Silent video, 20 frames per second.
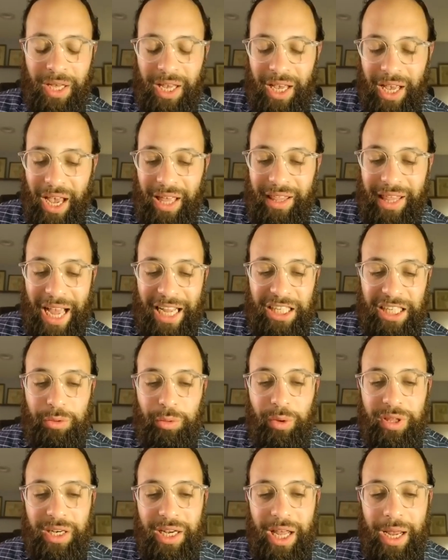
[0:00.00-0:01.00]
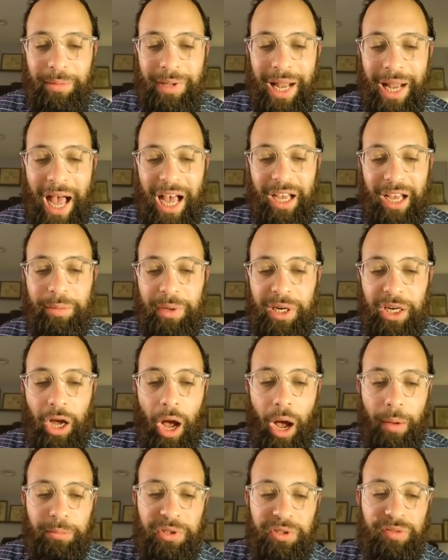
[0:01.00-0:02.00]
And that's where the name Nachman
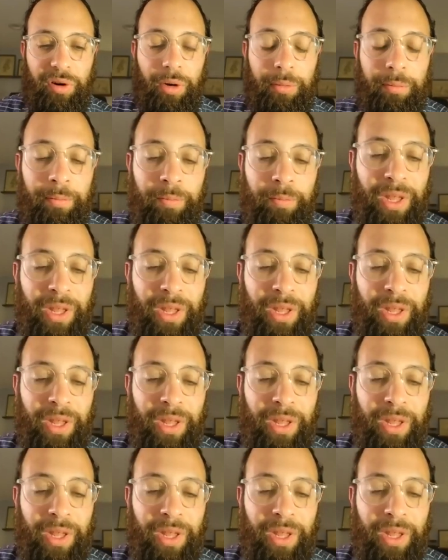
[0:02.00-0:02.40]
comes from.